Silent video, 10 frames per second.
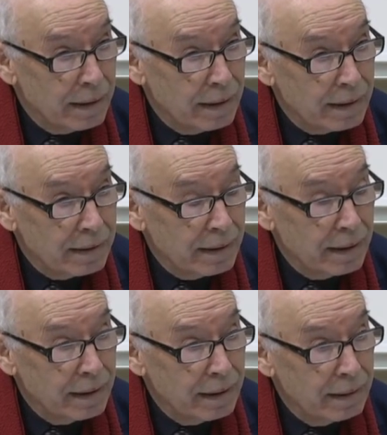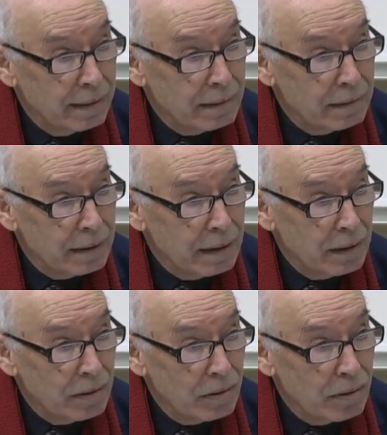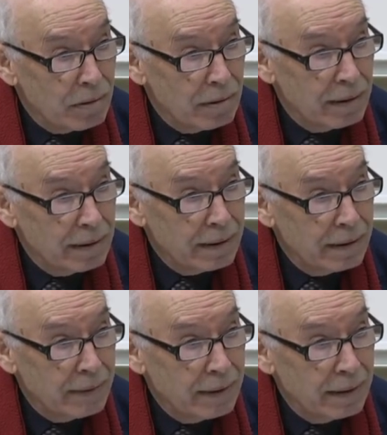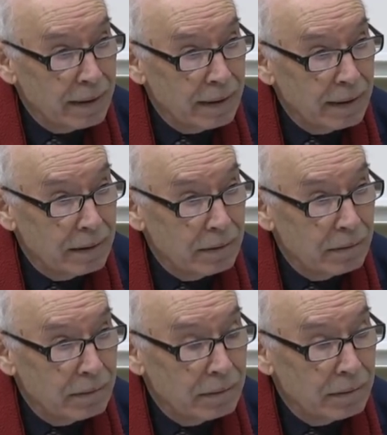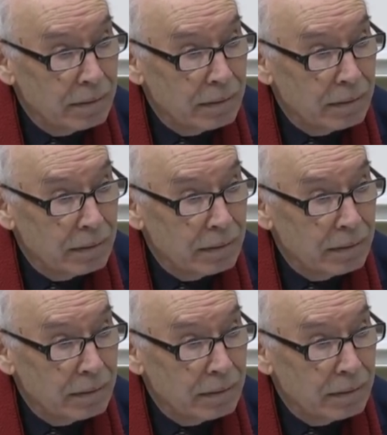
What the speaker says: In the early 70s, you know,